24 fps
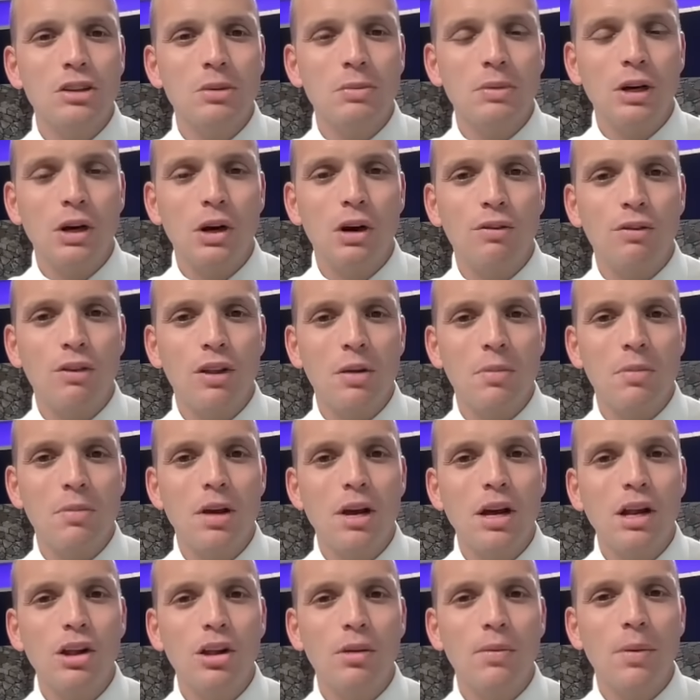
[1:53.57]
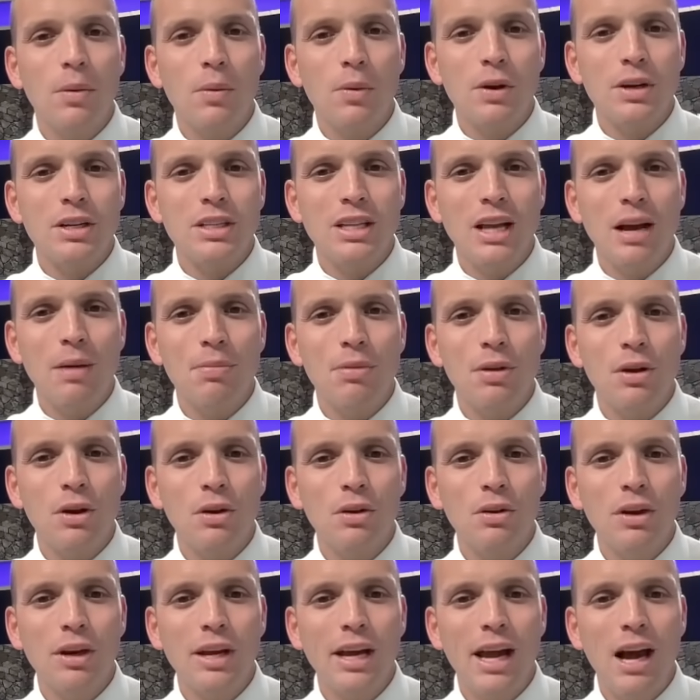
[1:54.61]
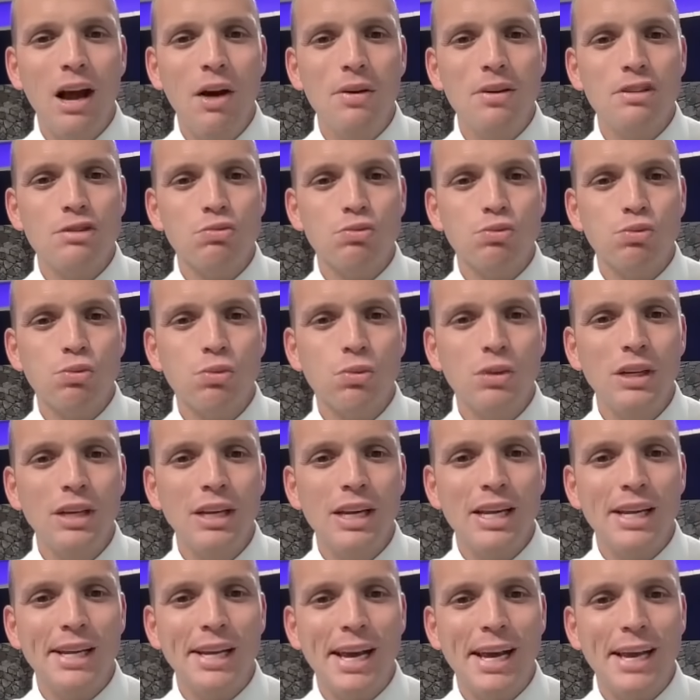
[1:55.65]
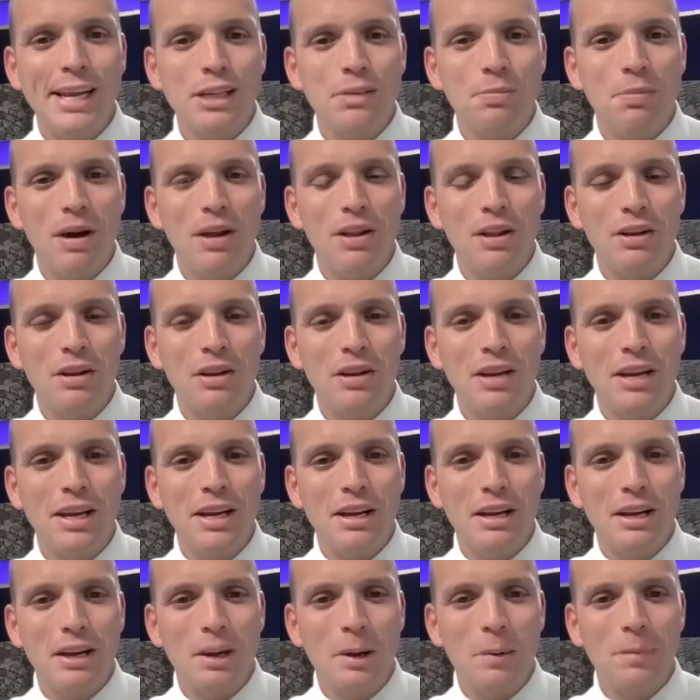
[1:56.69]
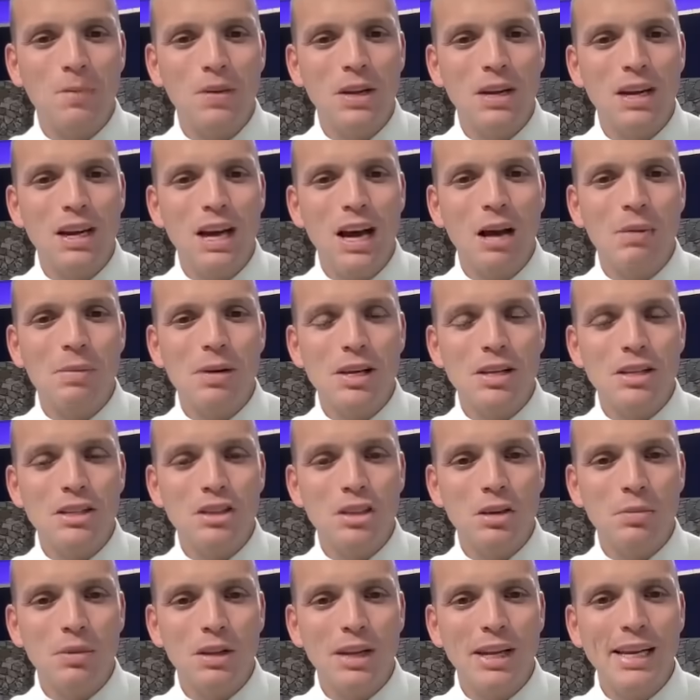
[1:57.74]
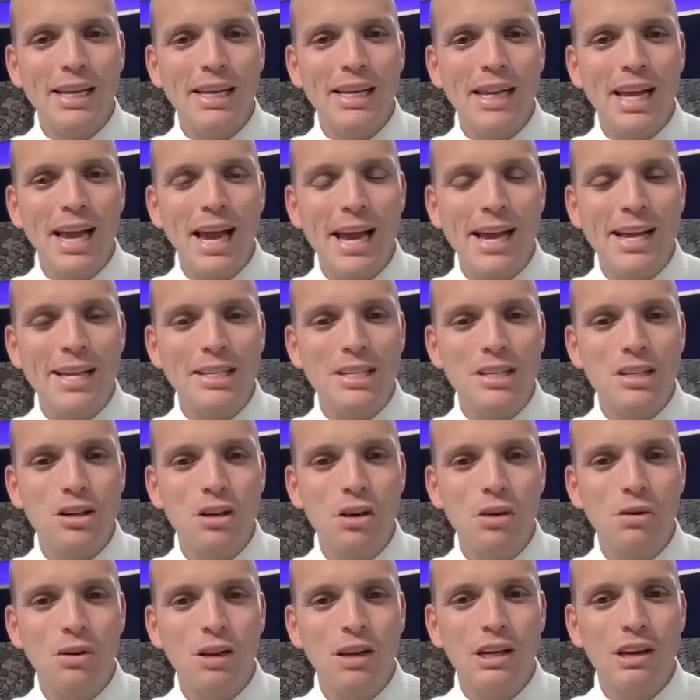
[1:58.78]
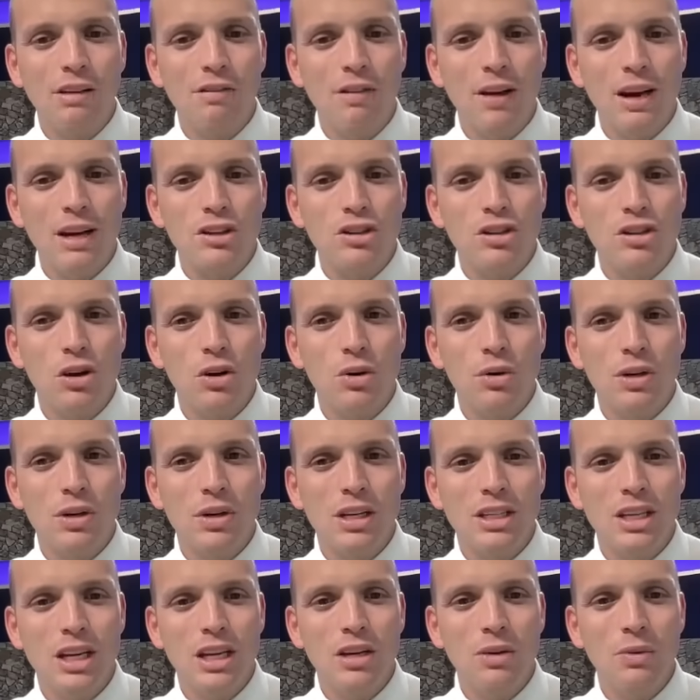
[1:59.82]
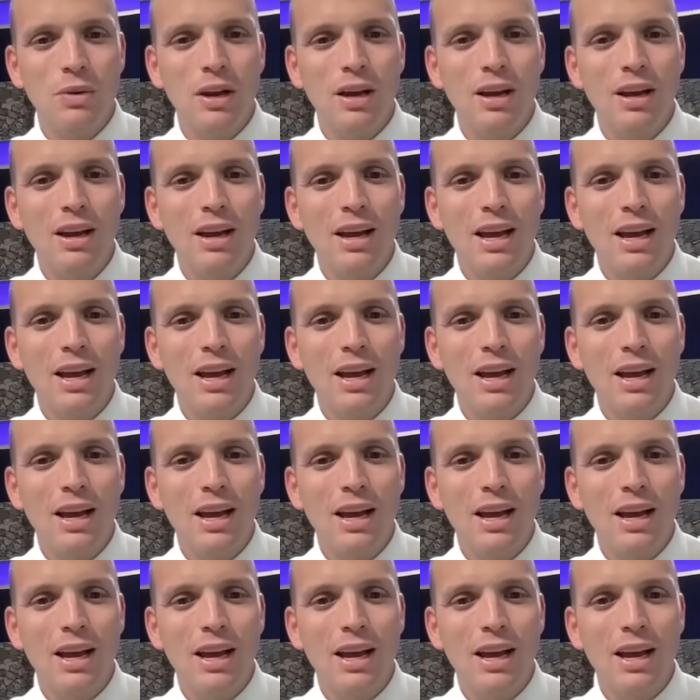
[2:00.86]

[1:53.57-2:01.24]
I'm going to go over them a little bit more in depth here. Look at how it's really enhanced by the lake here. I mean, some lake enhanced snow, lake effect snow continuing.